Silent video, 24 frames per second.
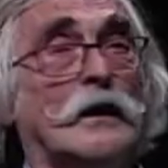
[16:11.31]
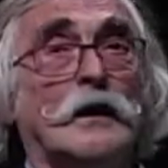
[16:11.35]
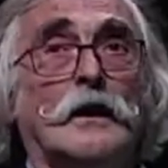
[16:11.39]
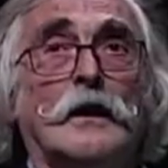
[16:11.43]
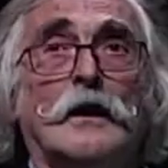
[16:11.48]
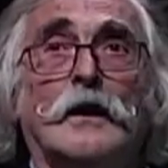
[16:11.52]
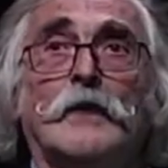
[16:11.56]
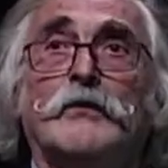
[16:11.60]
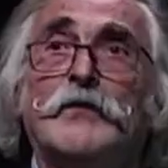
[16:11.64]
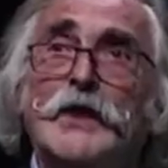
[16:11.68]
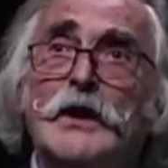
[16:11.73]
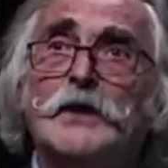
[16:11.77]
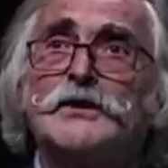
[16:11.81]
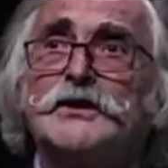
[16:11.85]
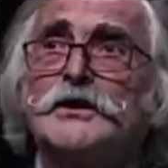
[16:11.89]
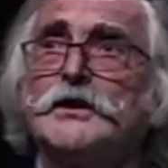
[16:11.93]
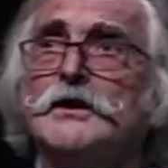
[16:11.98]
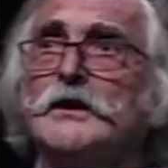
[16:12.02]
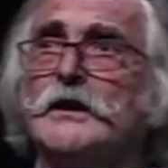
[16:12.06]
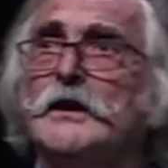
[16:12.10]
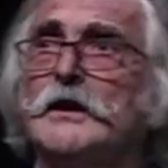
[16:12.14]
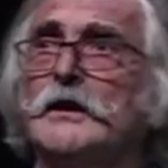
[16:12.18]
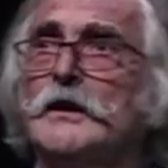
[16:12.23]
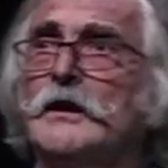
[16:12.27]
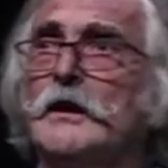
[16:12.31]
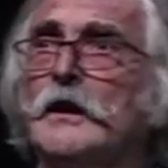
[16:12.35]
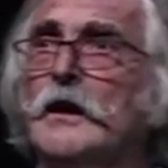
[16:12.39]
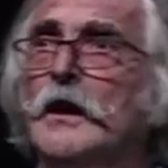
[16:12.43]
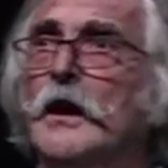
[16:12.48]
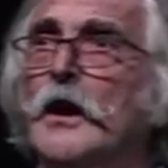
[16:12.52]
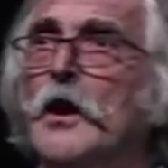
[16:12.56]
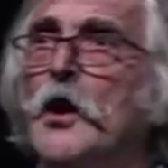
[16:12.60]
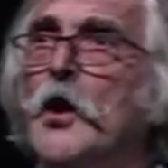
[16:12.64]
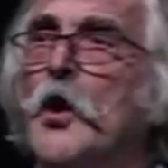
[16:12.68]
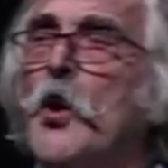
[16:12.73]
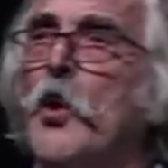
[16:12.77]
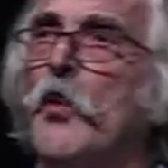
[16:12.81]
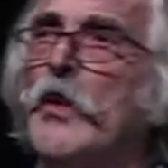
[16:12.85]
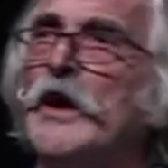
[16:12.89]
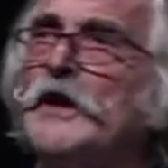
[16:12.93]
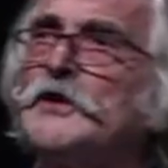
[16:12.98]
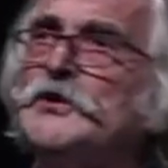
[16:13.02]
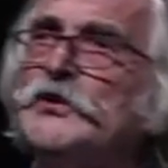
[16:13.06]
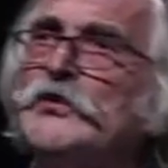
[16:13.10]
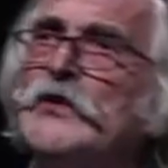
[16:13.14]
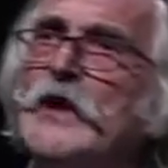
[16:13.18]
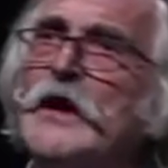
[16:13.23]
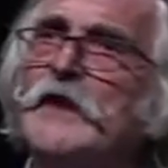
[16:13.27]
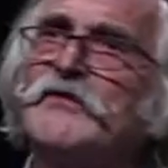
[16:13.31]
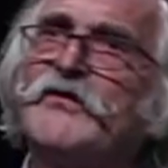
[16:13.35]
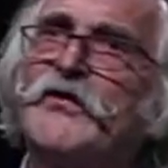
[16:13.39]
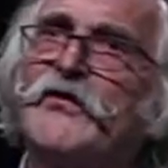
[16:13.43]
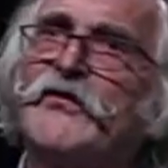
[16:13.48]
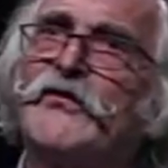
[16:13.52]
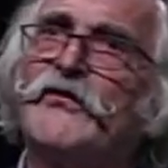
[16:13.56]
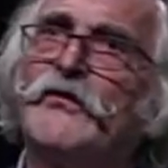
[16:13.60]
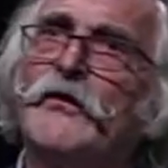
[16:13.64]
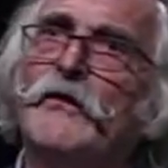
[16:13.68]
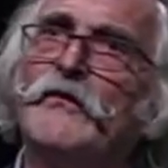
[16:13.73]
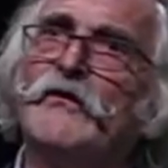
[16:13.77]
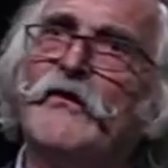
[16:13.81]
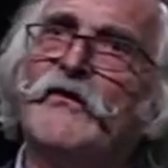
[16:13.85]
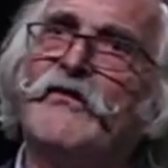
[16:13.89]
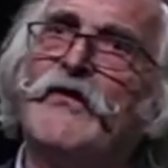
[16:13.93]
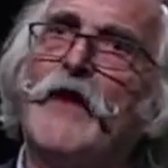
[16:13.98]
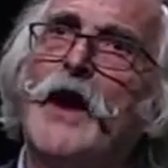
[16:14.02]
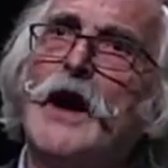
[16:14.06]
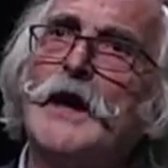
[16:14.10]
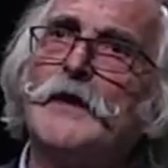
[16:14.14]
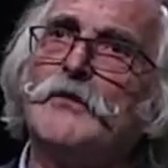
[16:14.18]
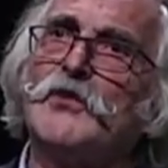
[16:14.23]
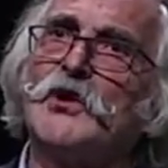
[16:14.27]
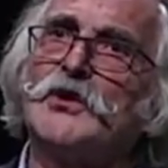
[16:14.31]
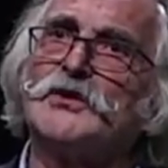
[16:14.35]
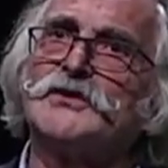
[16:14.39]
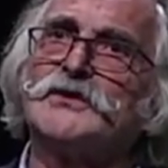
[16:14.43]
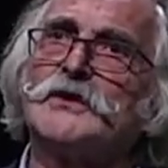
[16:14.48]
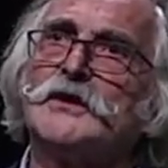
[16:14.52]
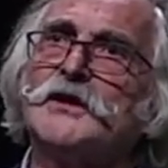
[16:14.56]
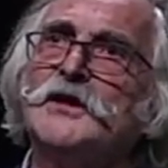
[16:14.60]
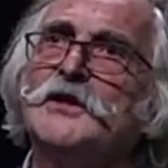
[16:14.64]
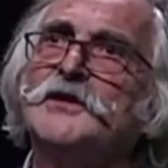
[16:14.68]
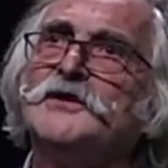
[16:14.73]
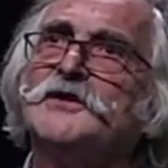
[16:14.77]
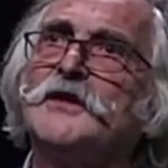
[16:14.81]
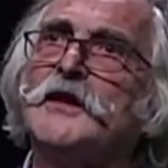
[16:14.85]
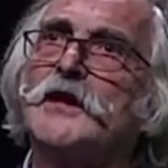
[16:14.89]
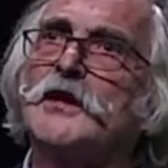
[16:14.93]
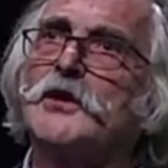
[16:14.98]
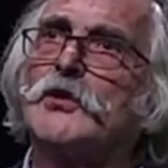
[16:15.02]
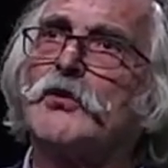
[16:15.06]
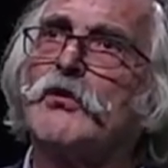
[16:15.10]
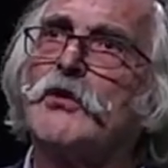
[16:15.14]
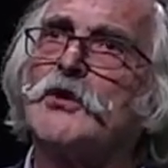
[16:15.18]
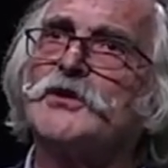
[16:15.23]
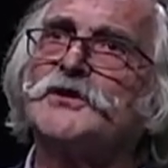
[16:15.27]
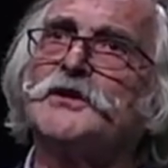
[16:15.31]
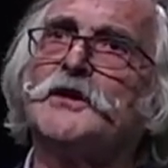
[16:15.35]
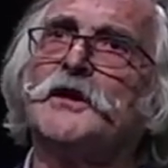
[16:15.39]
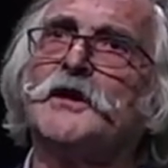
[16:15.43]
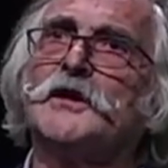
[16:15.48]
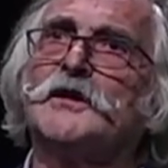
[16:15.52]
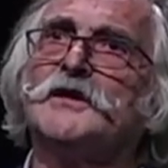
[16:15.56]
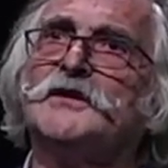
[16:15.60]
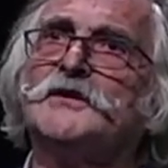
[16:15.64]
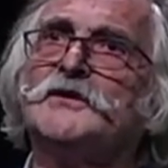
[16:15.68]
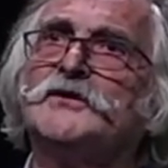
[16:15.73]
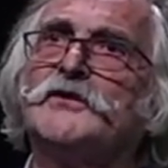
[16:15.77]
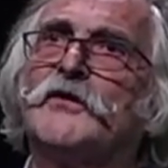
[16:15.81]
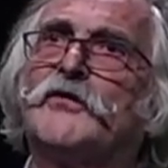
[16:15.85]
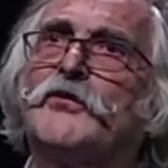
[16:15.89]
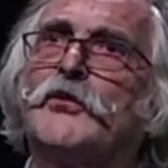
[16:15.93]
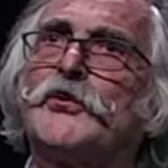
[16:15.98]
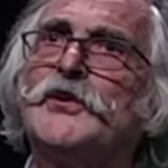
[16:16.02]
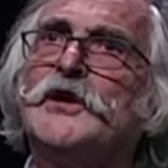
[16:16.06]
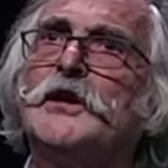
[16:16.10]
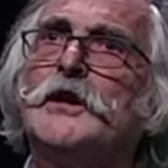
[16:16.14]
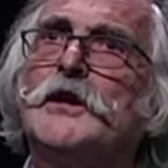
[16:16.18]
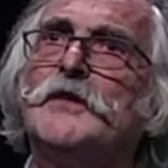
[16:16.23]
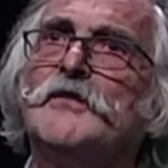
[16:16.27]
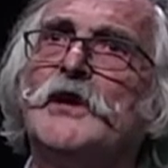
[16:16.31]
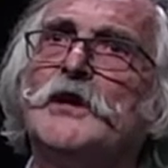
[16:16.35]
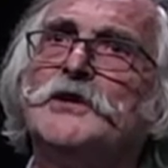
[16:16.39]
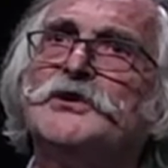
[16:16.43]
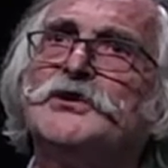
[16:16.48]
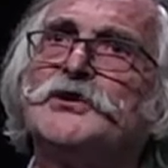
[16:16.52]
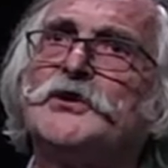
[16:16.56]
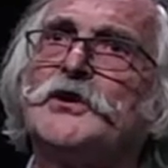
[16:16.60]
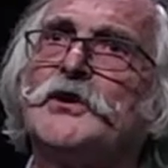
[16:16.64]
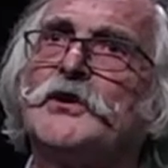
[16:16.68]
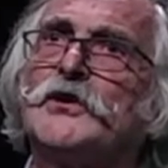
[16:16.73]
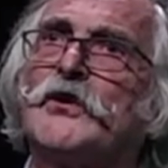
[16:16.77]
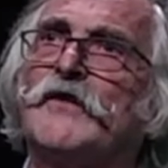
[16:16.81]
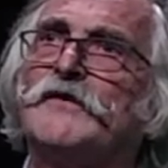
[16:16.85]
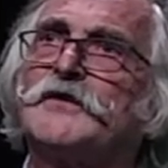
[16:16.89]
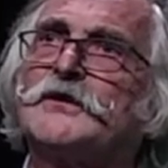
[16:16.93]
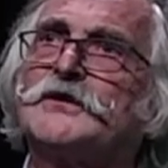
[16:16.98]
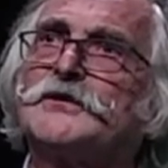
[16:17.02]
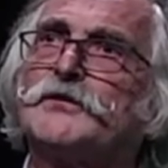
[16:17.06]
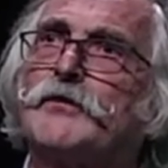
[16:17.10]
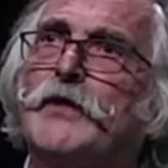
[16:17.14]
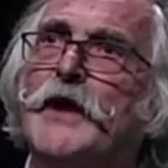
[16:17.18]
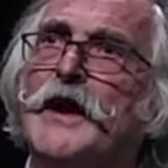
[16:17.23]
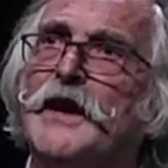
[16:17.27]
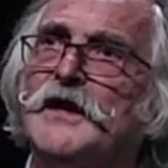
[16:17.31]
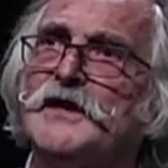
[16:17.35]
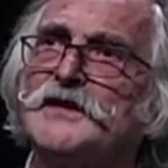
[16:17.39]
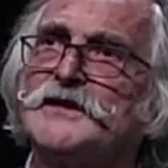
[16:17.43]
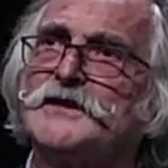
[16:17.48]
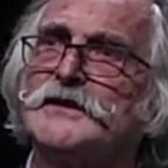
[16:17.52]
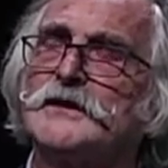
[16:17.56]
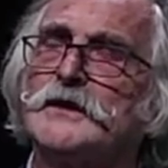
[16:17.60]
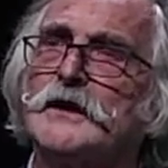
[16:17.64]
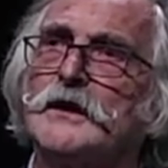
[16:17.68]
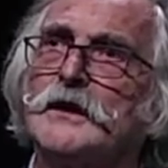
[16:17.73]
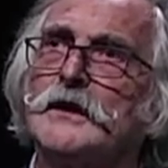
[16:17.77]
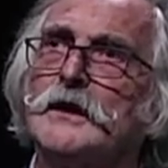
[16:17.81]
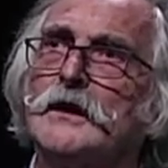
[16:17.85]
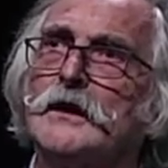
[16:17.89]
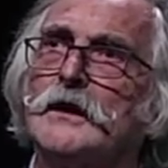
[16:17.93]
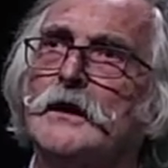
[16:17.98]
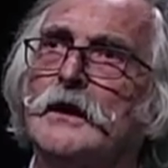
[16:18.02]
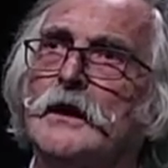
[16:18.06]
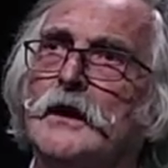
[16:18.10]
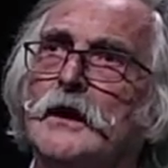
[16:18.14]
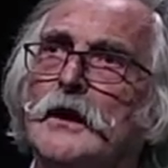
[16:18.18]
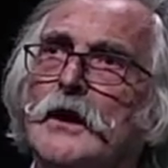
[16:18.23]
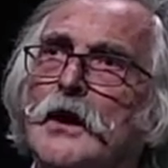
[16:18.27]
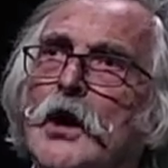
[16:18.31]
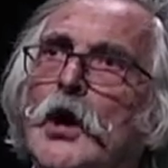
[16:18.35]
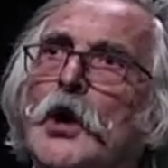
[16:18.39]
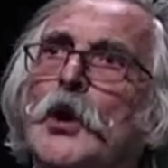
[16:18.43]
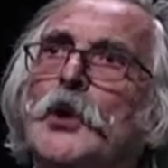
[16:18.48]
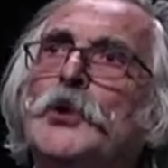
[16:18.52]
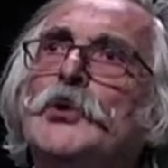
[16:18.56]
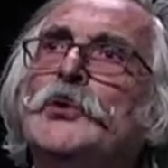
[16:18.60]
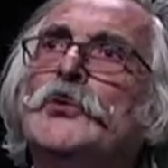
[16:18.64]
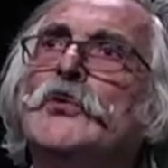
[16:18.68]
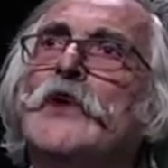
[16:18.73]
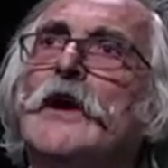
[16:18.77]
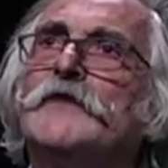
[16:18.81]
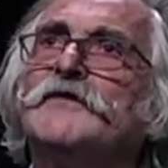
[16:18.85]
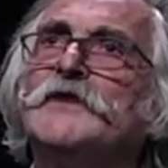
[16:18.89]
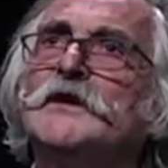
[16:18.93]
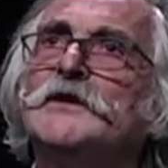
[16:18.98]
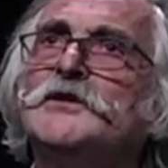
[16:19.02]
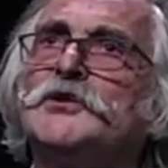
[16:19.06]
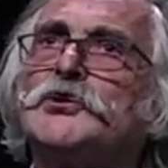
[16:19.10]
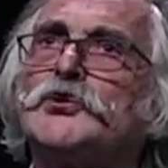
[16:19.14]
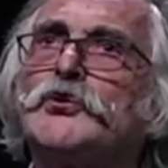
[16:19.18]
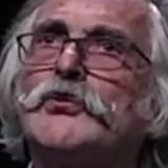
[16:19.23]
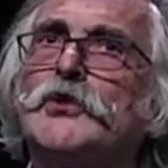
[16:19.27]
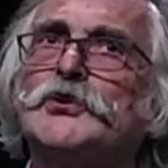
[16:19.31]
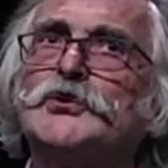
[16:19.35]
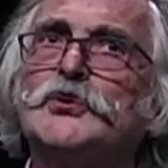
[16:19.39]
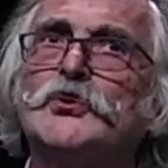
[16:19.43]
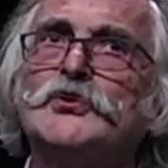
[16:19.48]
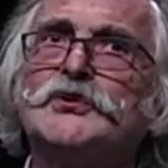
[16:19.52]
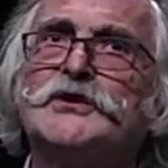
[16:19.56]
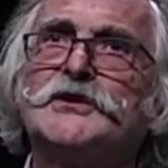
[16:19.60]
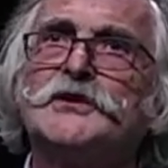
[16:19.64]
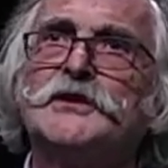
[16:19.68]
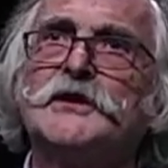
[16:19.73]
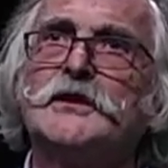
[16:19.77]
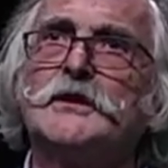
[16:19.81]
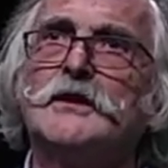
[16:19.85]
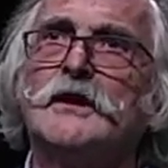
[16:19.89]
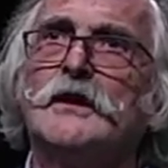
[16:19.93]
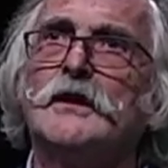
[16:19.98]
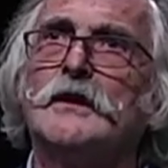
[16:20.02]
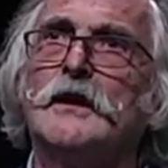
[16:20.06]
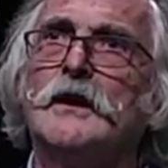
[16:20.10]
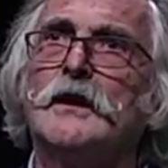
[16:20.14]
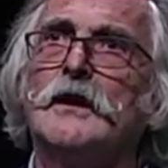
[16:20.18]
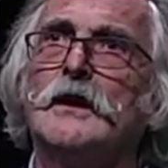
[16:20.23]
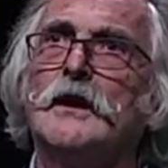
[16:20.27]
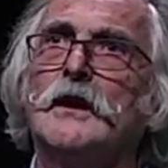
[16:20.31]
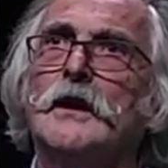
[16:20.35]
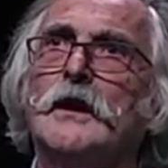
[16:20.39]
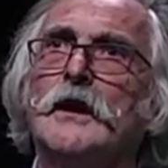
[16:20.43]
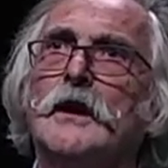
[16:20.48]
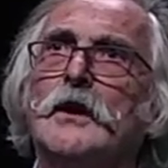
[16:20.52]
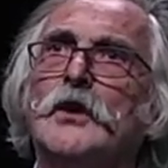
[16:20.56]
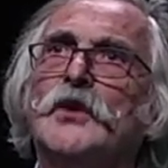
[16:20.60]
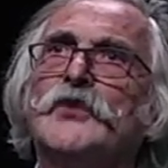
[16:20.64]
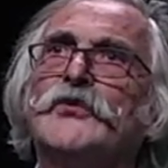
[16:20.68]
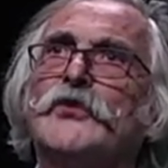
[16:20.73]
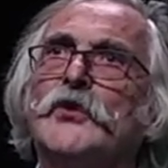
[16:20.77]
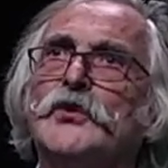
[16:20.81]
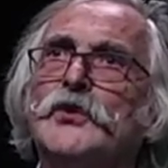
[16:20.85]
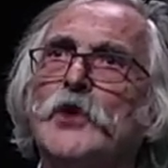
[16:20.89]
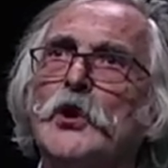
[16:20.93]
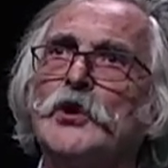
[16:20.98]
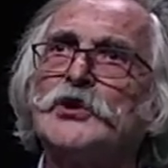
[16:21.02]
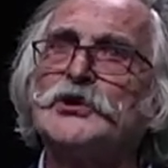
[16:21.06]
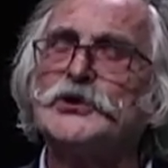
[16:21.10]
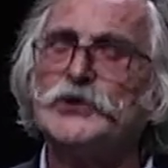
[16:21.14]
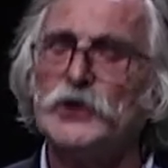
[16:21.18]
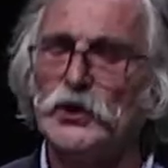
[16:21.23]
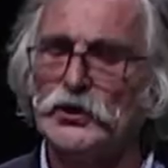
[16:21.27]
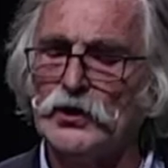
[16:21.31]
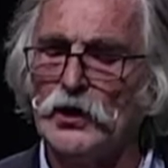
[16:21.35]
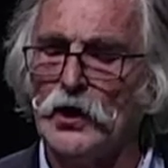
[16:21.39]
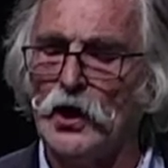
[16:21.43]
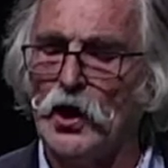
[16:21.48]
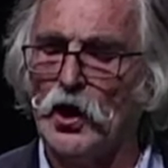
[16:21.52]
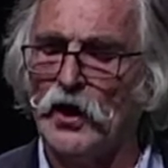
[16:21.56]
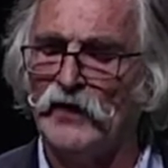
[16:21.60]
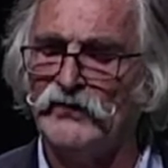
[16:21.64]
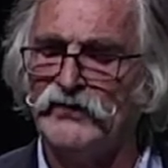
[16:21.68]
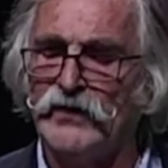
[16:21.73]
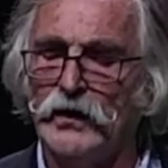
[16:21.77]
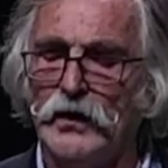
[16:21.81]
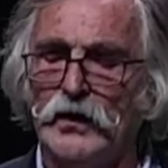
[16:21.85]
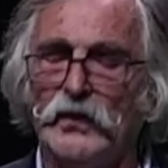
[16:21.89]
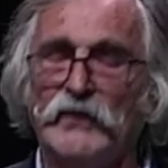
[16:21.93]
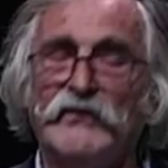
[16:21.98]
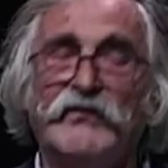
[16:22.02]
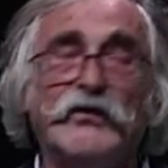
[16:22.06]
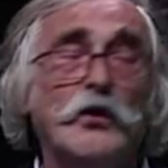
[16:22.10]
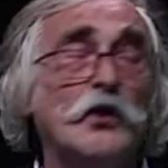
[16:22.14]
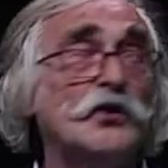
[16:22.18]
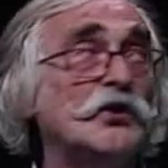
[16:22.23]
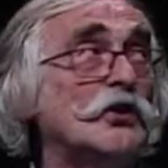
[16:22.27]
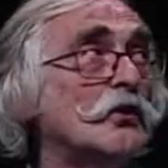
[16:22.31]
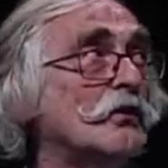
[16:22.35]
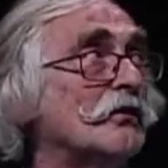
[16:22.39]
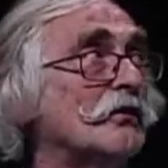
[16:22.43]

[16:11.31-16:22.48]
But when you have fibers intercrossing in the 3 dimension of space, you have introducing the notion of volume.